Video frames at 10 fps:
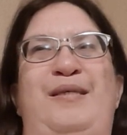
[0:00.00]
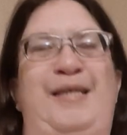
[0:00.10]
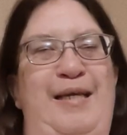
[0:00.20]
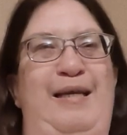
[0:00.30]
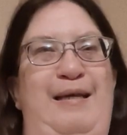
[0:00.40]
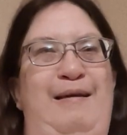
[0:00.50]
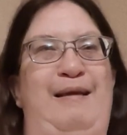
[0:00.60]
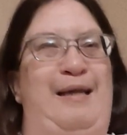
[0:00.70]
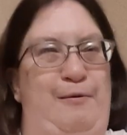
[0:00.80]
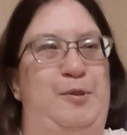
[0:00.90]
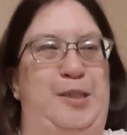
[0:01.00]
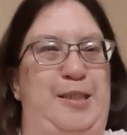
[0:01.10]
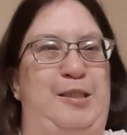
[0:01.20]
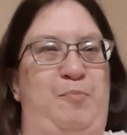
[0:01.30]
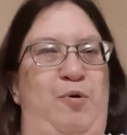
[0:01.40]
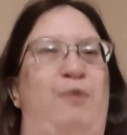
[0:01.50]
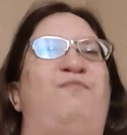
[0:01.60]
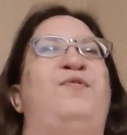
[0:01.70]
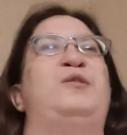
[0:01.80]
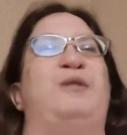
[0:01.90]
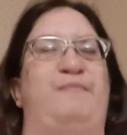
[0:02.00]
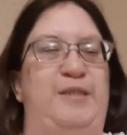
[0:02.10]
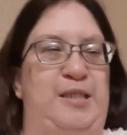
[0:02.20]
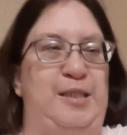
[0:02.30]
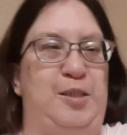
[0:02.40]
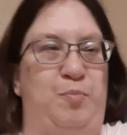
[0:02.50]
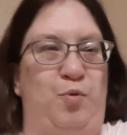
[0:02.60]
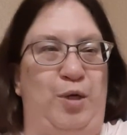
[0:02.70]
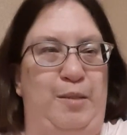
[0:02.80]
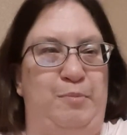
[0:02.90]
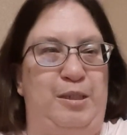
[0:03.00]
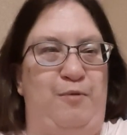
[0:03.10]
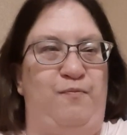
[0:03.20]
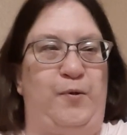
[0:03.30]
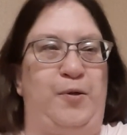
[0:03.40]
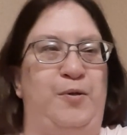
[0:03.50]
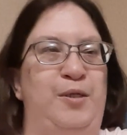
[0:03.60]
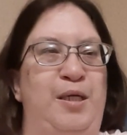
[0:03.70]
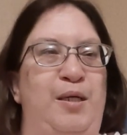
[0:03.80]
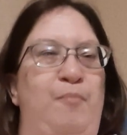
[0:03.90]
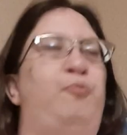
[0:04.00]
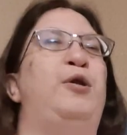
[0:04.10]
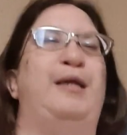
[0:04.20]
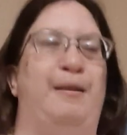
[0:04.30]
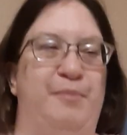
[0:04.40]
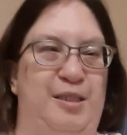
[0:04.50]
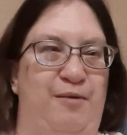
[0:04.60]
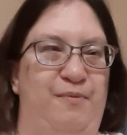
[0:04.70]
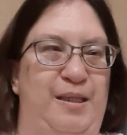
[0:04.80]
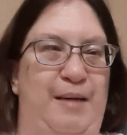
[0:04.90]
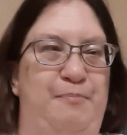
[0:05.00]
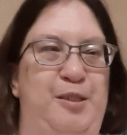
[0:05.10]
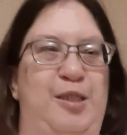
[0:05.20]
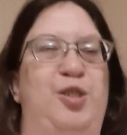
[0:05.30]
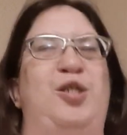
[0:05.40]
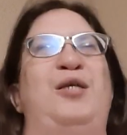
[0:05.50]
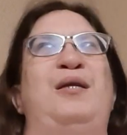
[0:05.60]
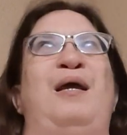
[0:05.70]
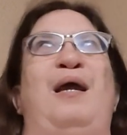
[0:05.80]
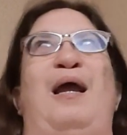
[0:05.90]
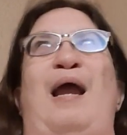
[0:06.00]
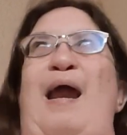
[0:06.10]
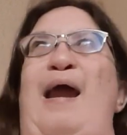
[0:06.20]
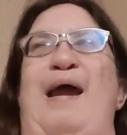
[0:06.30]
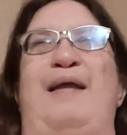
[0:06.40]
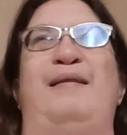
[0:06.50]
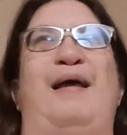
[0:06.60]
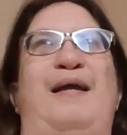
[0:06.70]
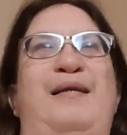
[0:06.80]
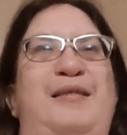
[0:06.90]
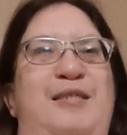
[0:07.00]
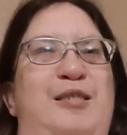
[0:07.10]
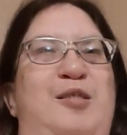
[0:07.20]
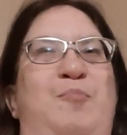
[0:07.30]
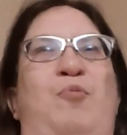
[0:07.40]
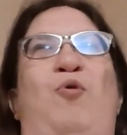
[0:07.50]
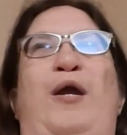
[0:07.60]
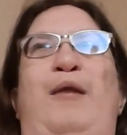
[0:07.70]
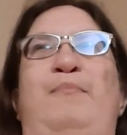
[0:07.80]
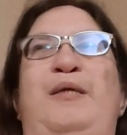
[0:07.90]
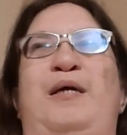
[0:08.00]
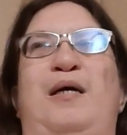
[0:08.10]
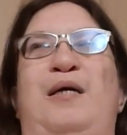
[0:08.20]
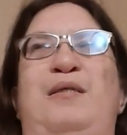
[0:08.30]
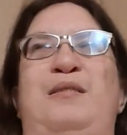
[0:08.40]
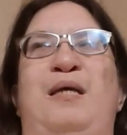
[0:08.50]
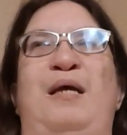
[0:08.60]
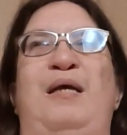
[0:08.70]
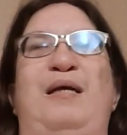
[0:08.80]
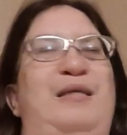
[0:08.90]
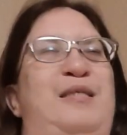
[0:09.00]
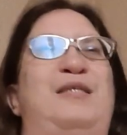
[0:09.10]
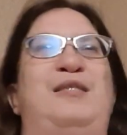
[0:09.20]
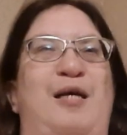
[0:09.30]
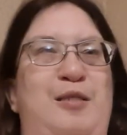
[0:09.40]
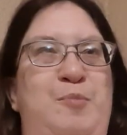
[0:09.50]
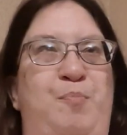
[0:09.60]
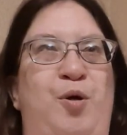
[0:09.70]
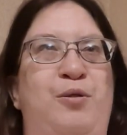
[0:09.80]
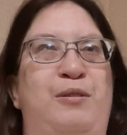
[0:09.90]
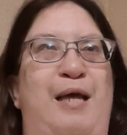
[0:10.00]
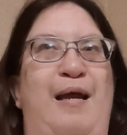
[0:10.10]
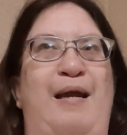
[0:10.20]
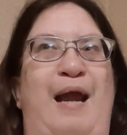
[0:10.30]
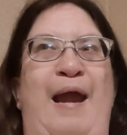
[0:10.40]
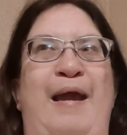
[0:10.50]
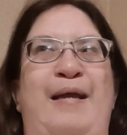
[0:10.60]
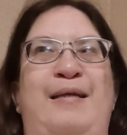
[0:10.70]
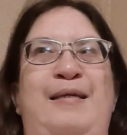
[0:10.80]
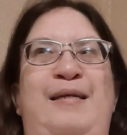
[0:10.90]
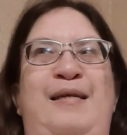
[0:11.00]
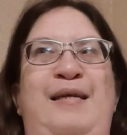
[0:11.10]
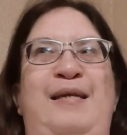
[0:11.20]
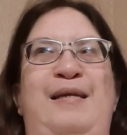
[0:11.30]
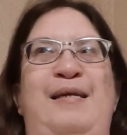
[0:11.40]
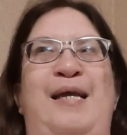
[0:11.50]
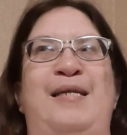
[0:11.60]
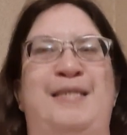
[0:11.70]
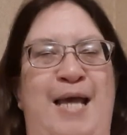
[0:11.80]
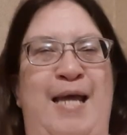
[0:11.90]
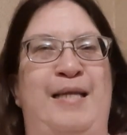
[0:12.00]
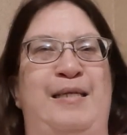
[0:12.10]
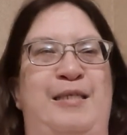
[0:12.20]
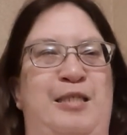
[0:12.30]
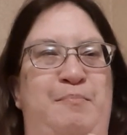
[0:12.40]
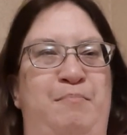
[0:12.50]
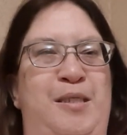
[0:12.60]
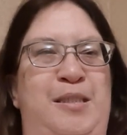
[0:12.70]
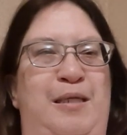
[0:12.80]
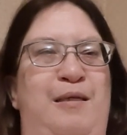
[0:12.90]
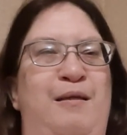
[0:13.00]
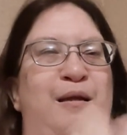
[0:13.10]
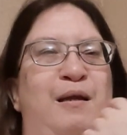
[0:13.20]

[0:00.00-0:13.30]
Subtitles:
he was disappointed. First off, he's disappointed himself for putting himself in that position. And then he's disappointed because it's his son's birthday and he intended to miss it